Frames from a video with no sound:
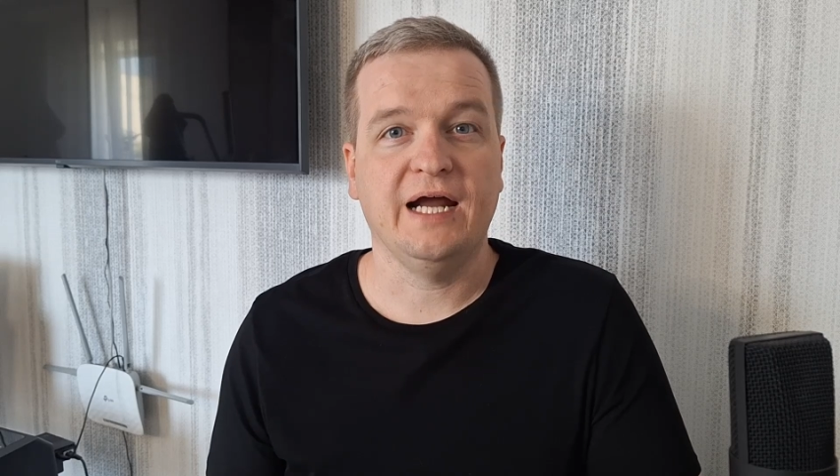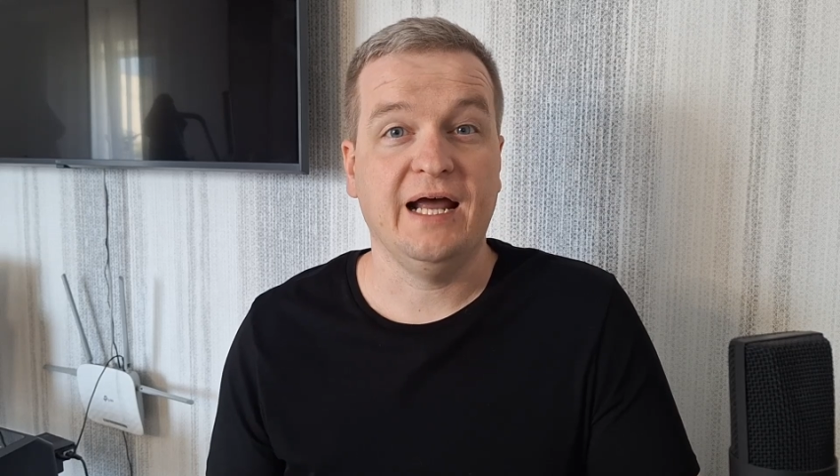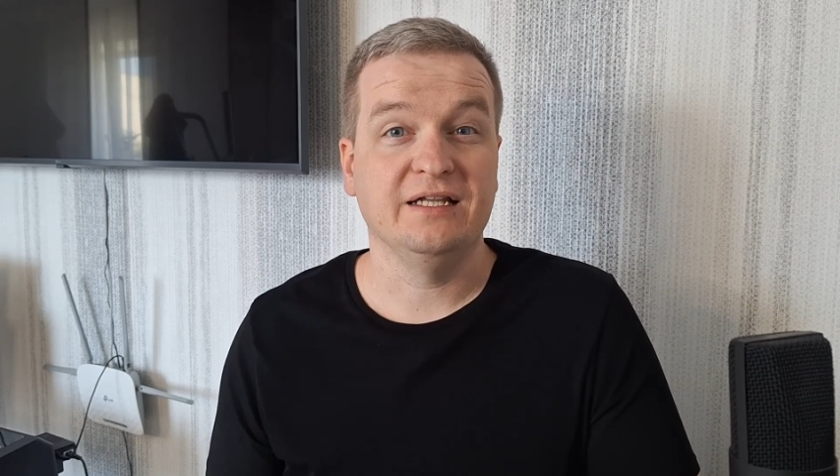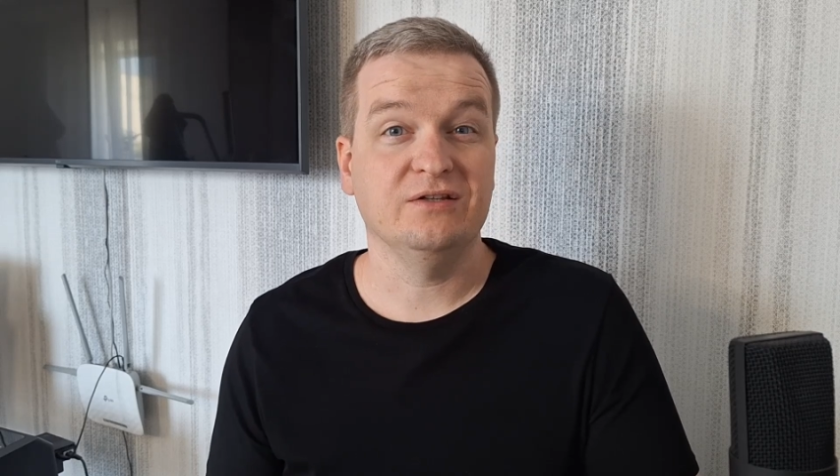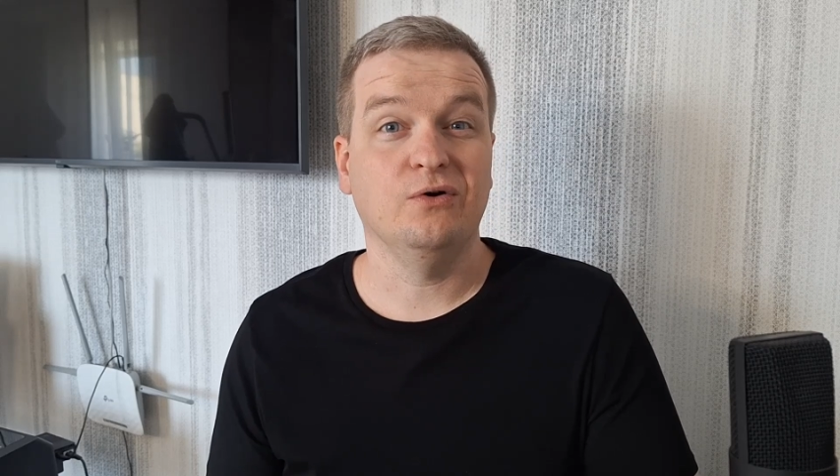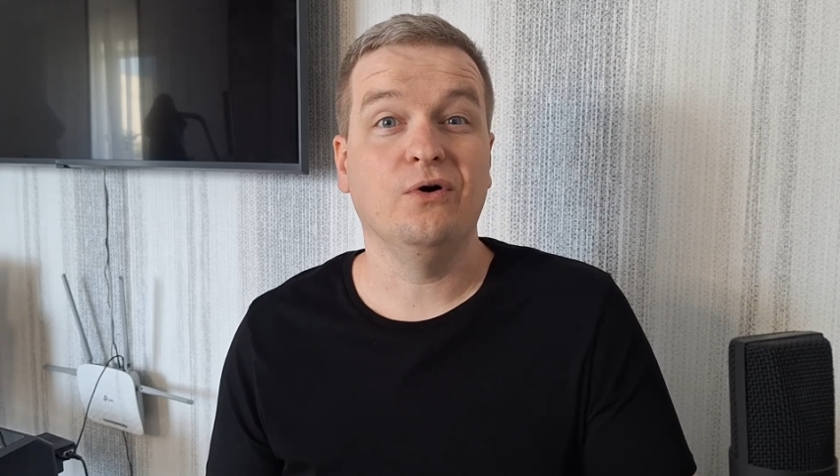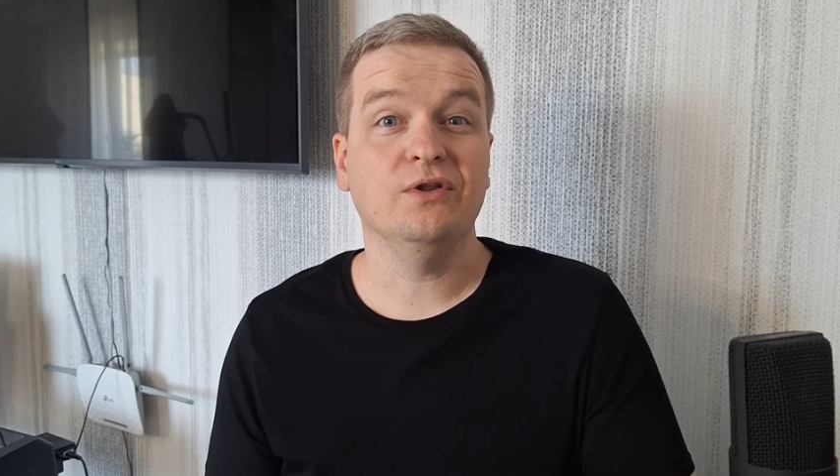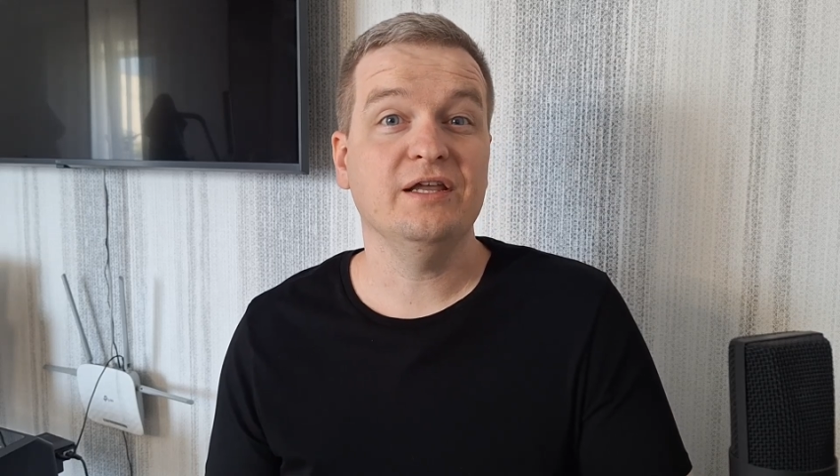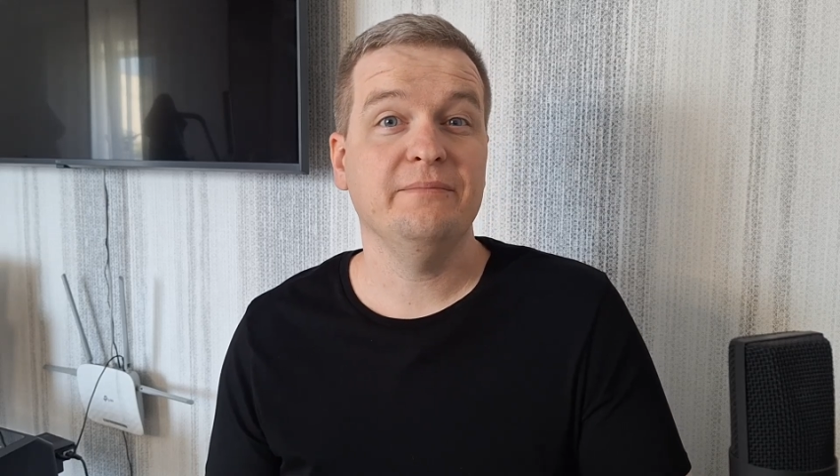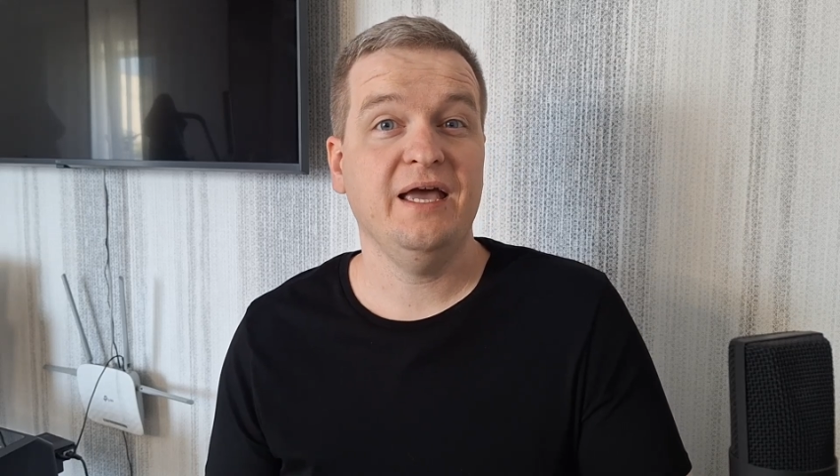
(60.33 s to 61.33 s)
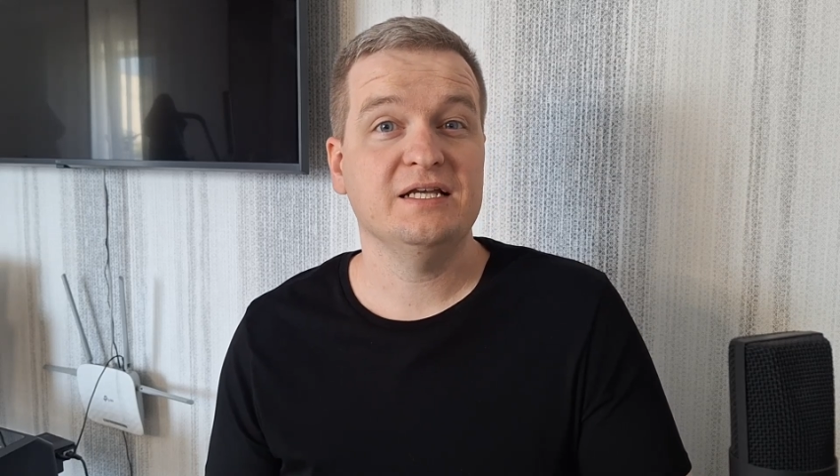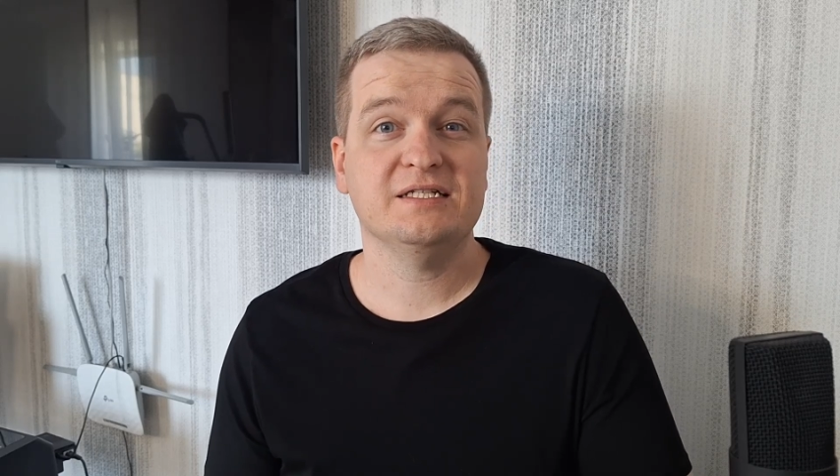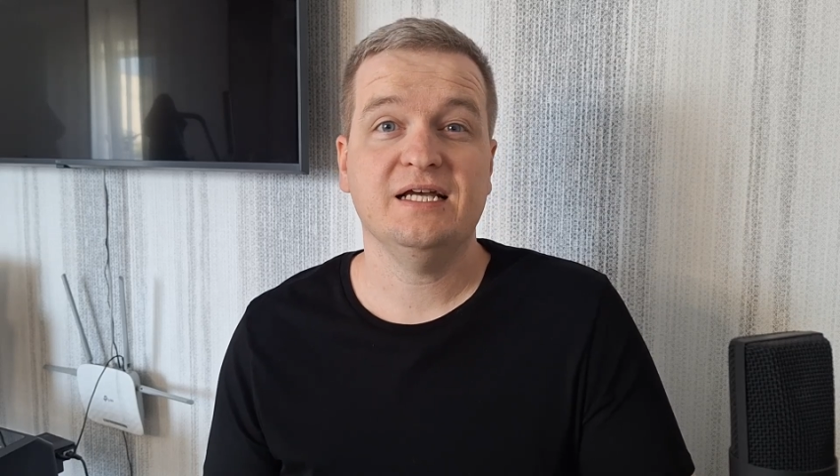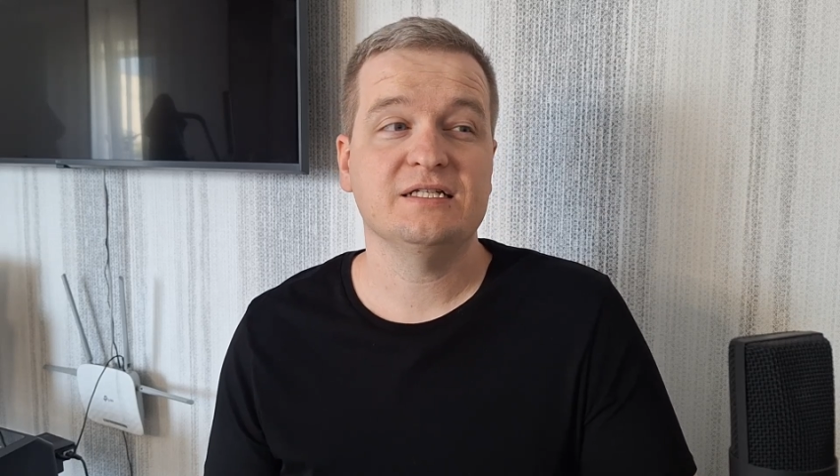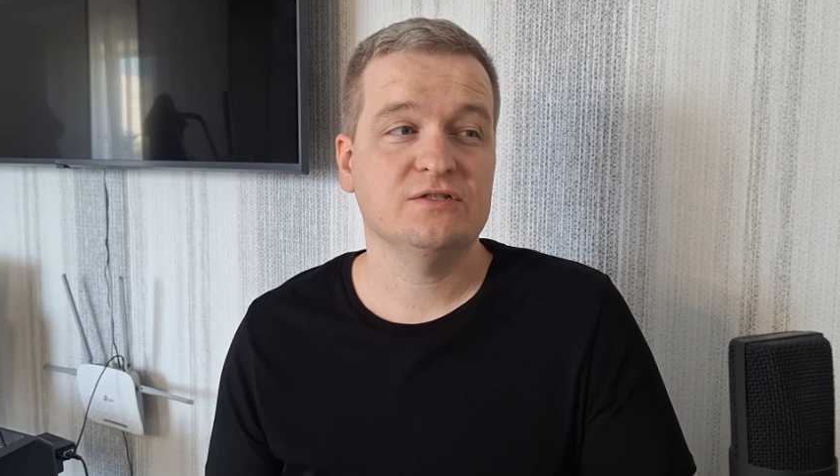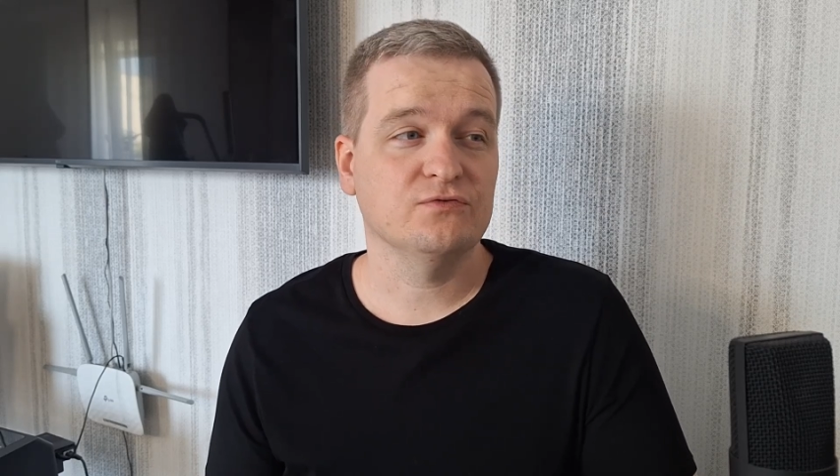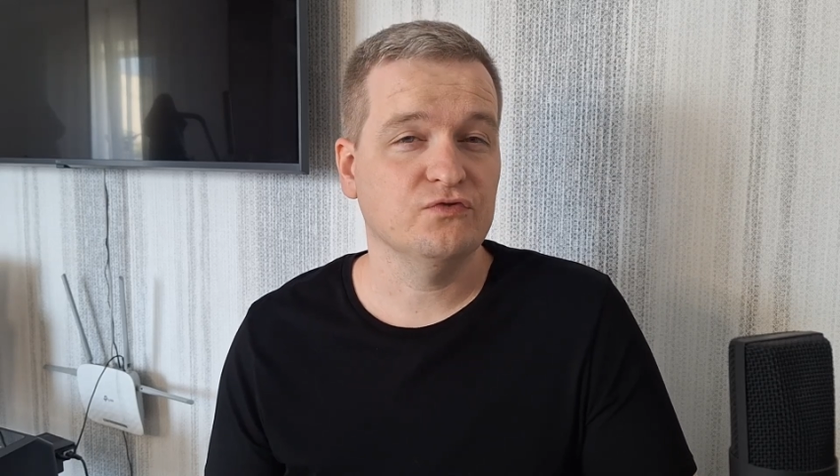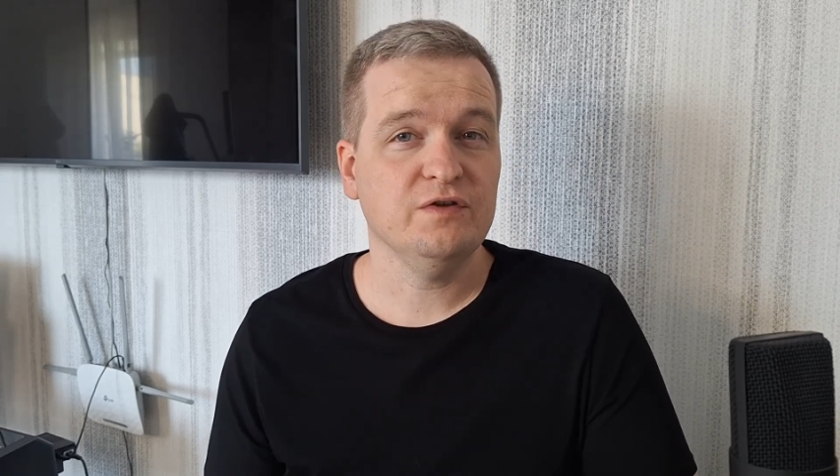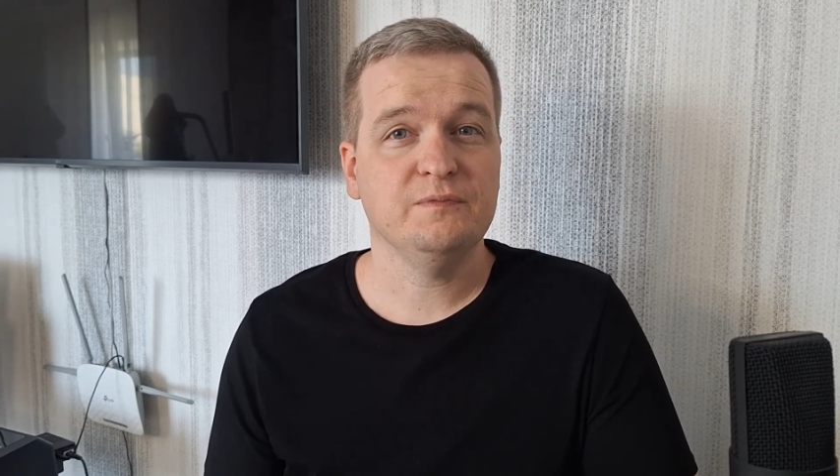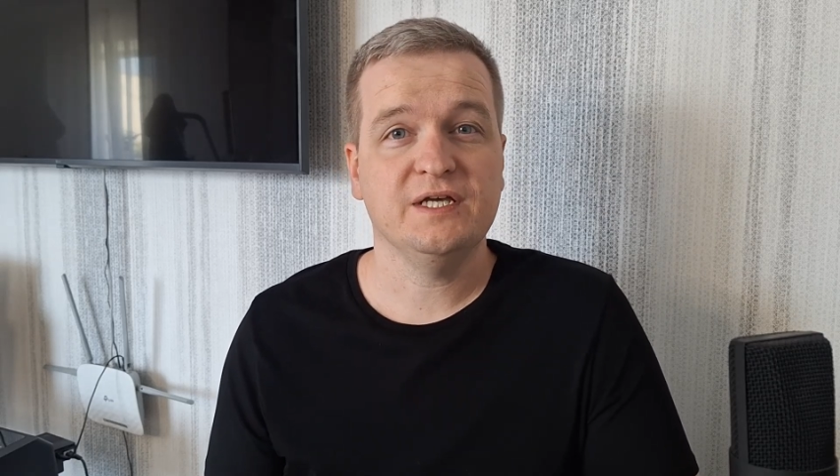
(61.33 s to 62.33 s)
and it only makes sense to
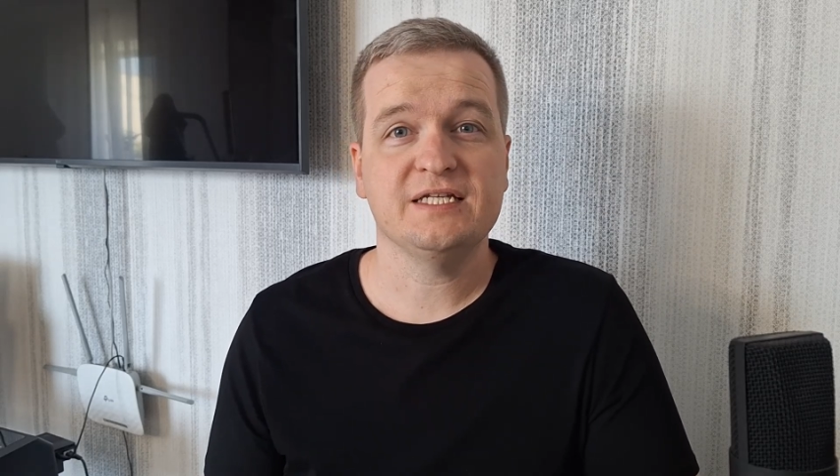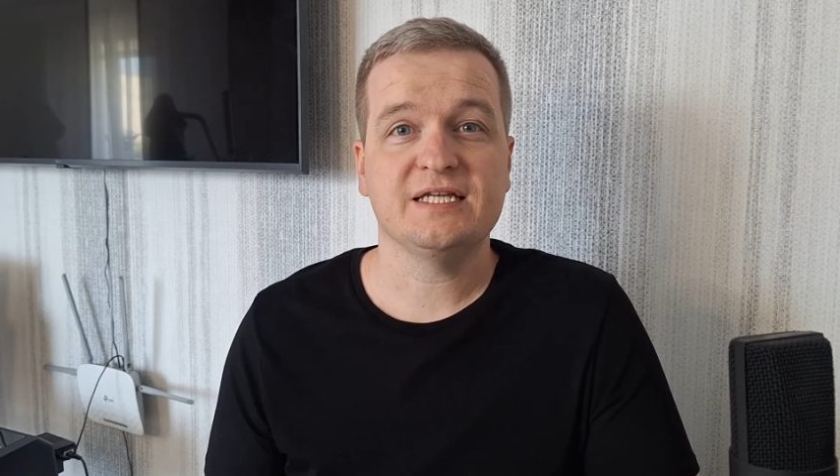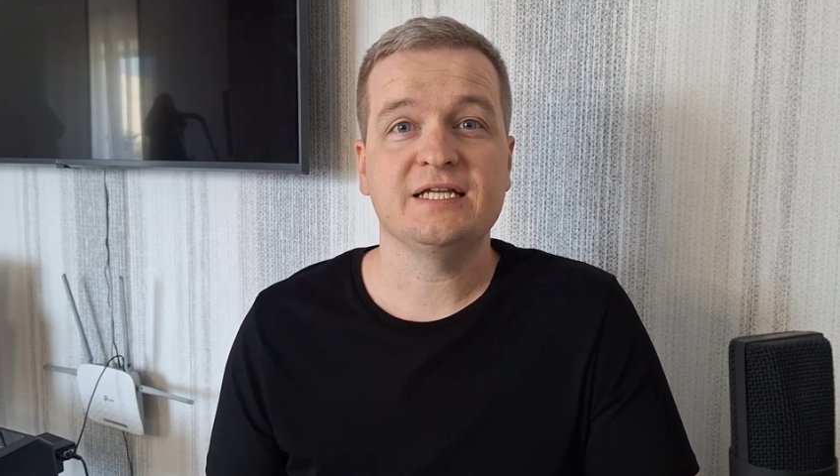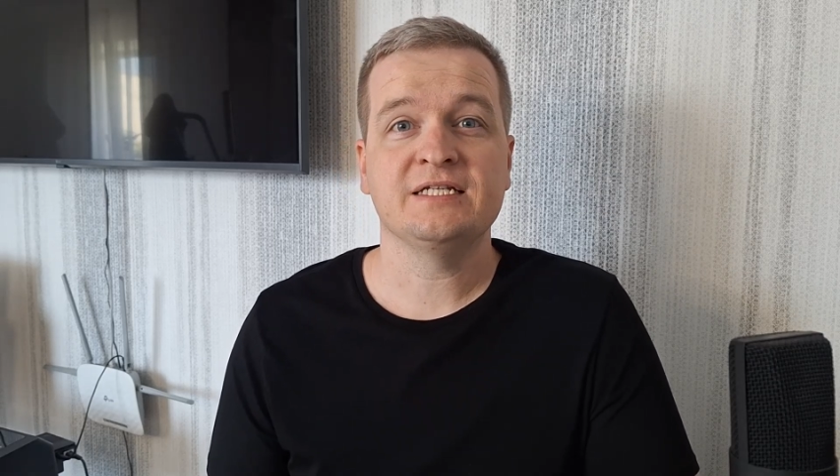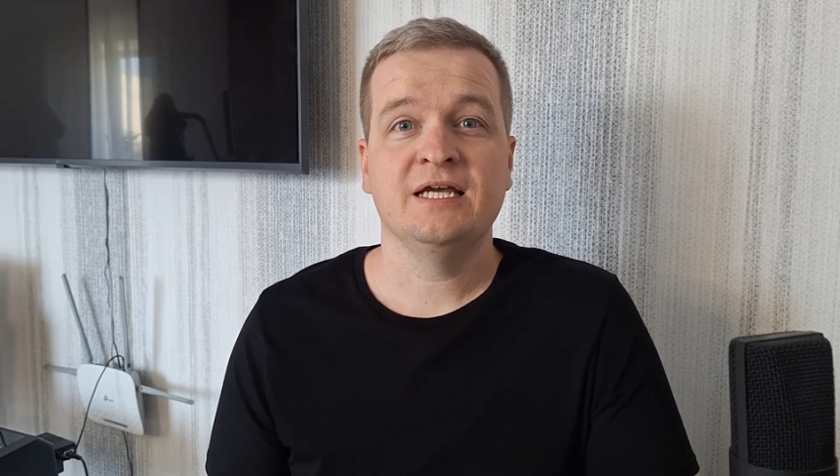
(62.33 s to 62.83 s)
replace it